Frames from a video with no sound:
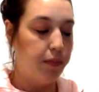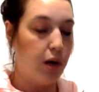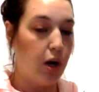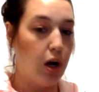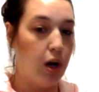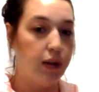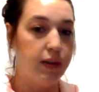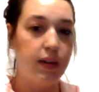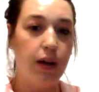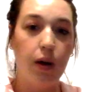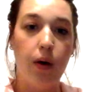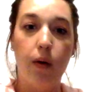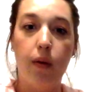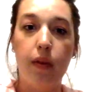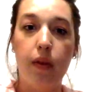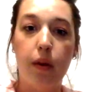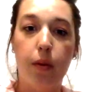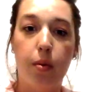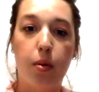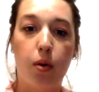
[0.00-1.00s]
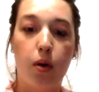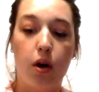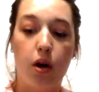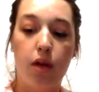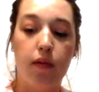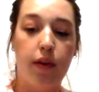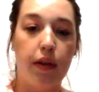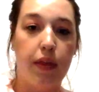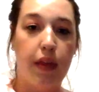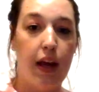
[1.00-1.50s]
also the
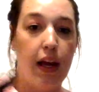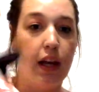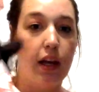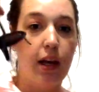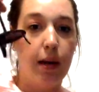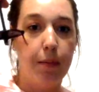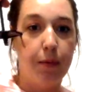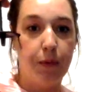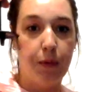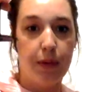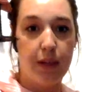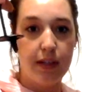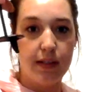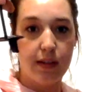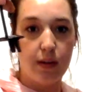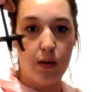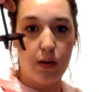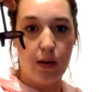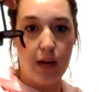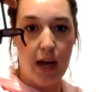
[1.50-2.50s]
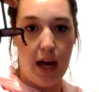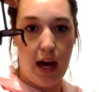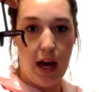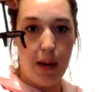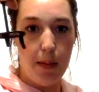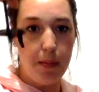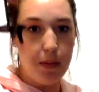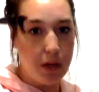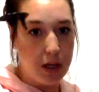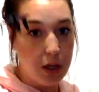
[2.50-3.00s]
pour-over thing comes with this little
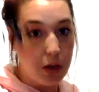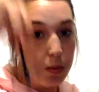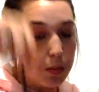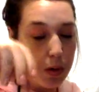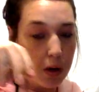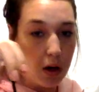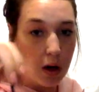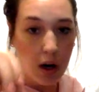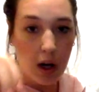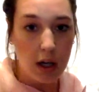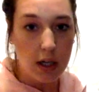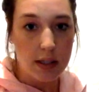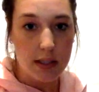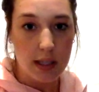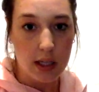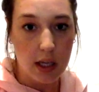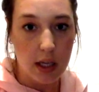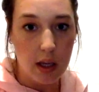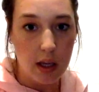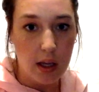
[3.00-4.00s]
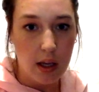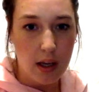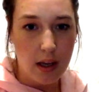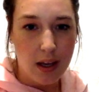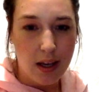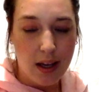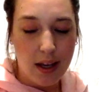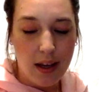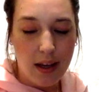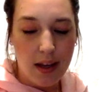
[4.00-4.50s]
cap that you put on to
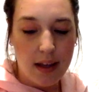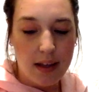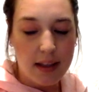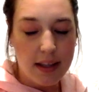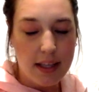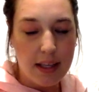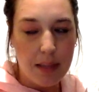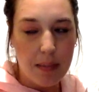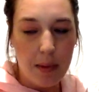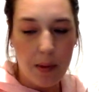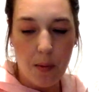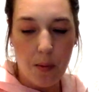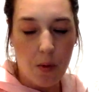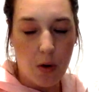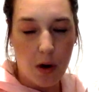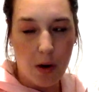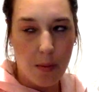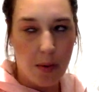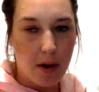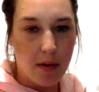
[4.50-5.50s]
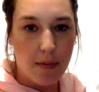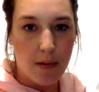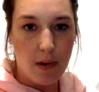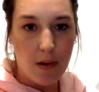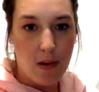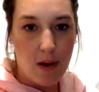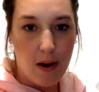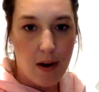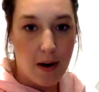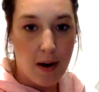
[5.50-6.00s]
keep it warmer for
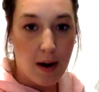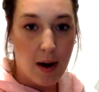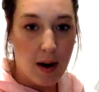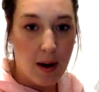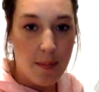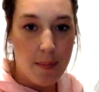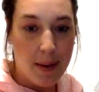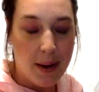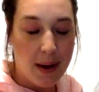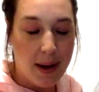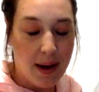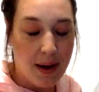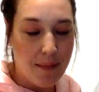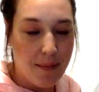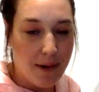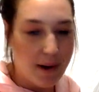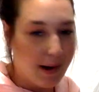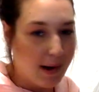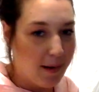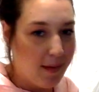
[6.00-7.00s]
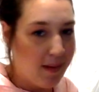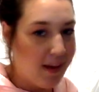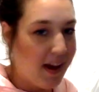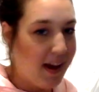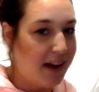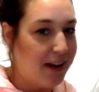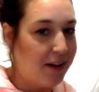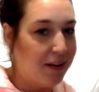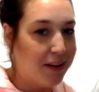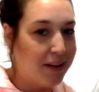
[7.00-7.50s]
longer, but I'm not gonna lie,
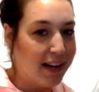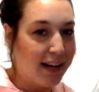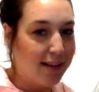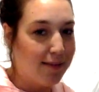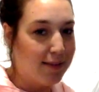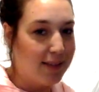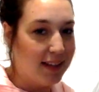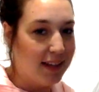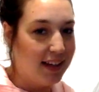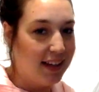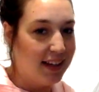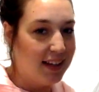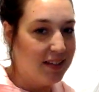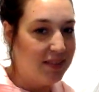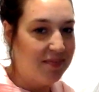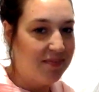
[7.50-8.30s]
I don't think it really...